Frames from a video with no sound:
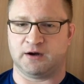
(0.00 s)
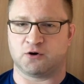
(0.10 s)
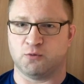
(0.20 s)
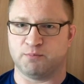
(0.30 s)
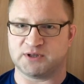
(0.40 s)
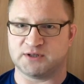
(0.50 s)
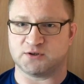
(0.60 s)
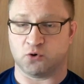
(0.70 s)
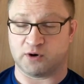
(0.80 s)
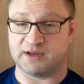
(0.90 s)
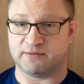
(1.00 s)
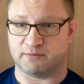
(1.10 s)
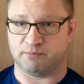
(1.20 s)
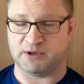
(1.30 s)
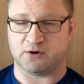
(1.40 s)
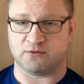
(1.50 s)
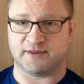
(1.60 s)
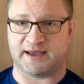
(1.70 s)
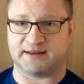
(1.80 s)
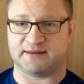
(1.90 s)
competence, or even beyond
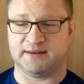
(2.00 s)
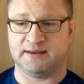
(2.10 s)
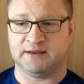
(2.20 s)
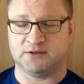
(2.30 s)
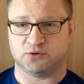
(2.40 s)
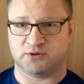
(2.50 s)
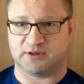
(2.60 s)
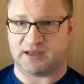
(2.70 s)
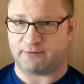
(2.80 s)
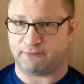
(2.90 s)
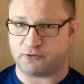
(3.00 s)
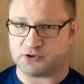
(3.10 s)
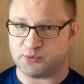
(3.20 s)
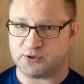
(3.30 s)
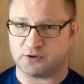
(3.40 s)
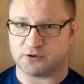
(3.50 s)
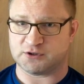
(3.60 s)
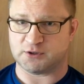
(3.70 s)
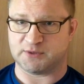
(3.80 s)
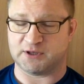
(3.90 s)
that. So at first, when you learn
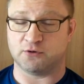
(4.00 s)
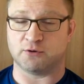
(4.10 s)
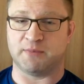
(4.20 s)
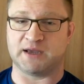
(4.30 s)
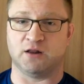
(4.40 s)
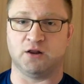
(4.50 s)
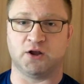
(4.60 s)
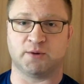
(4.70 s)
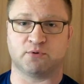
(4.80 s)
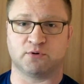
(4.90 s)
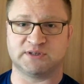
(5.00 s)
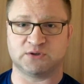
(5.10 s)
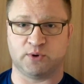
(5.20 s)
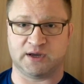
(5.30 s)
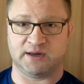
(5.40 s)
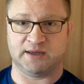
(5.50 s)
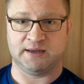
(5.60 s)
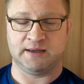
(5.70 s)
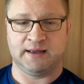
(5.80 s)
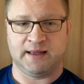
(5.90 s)
something, you can make a lot of progress quickly,
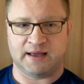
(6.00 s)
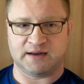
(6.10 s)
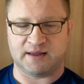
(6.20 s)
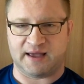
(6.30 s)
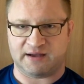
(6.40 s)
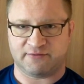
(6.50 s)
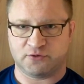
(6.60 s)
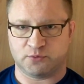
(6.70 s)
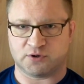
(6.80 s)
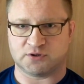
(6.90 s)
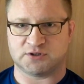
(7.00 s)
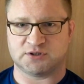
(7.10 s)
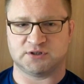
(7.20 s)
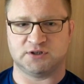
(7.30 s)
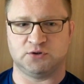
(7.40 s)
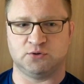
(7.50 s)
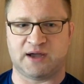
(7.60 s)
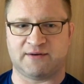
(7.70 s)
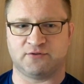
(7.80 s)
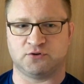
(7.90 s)
and then afterwards you
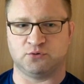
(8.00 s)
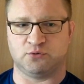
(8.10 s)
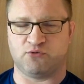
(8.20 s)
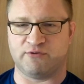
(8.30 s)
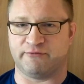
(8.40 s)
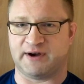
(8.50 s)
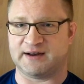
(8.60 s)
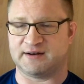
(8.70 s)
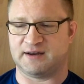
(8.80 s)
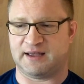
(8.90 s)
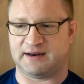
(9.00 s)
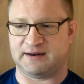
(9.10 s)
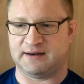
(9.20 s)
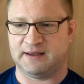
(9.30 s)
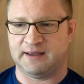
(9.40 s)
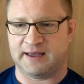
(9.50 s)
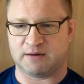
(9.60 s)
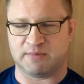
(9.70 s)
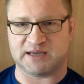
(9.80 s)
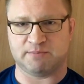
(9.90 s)
have to refine and
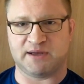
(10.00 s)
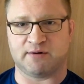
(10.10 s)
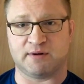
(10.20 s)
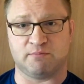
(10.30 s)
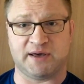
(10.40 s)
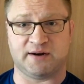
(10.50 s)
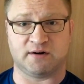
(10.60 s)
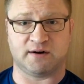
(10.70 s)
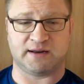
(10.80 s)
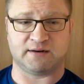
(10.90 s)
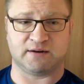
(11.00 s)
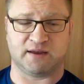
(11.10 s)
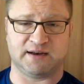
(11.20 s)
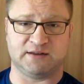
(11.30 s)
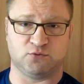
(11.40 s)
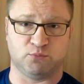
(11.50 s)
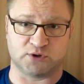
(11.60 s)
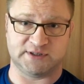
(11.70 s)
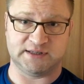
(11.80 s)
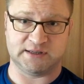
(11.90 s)
make it better and better, and get into
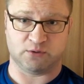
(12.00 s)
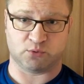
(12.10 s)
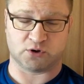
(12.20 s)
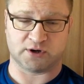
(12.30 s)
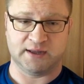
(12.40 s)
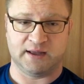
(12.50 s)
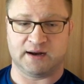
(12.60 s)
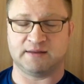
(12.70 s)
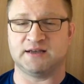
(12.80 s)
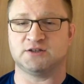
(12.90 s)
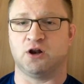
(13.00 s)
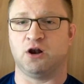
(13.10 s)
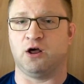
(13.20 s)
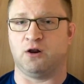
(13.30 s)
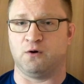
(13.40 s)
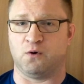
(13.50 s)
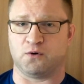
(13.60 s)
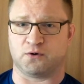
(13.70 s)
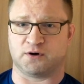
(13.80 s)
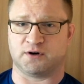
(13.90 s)
more detailed work, and that takes a lot
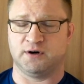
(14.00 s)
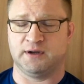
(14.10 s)
longer.